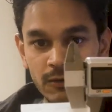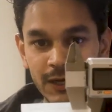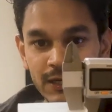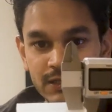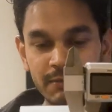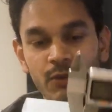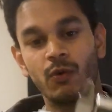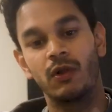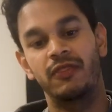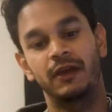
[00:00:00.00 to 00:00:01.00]
right, as my
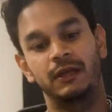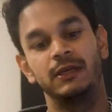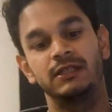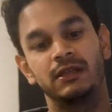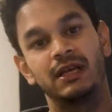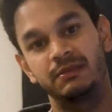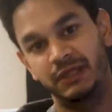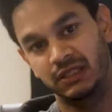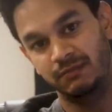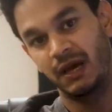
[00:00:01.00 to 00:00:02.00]
wall thickness, and that's
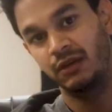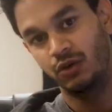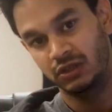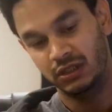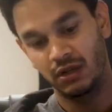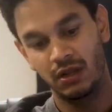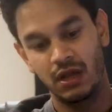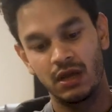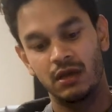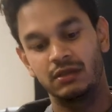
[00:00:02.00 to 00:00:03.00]
because my
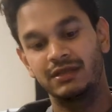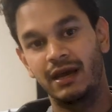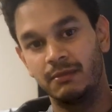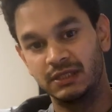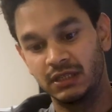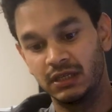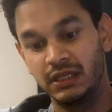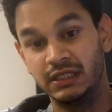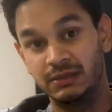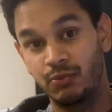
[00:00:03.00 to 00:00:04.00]
nozzle
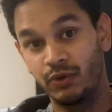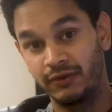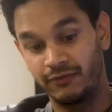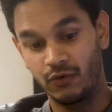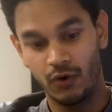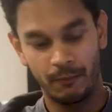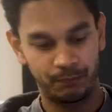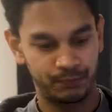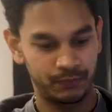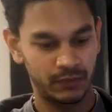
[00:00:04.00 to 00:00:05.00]
diameter is 0.4.
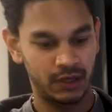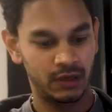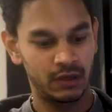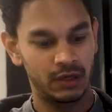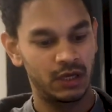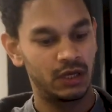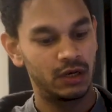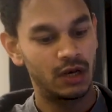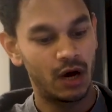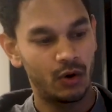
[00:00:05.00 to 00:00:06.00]

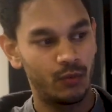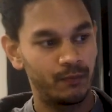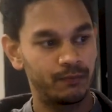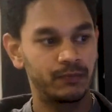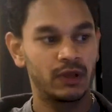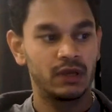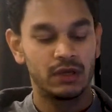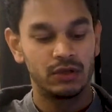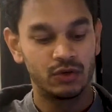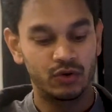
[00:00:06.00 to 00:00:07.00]
Now,
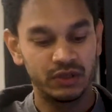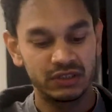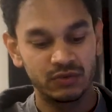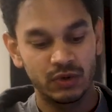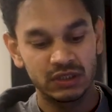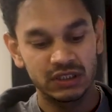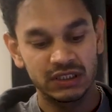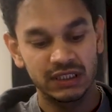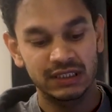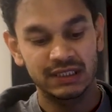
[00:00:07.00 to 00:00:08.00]
you're going to want to
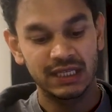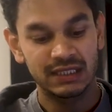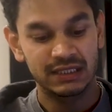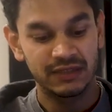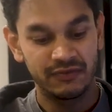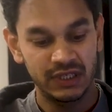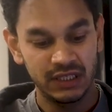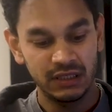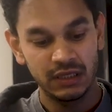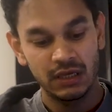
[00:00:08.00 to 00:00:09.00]

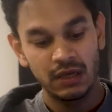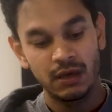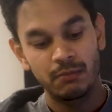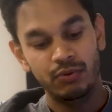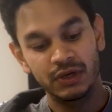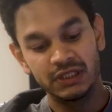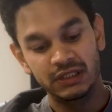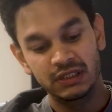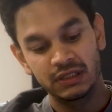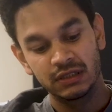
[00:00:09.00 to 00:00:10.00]
successively
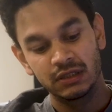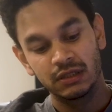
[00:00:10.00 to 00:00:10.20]
print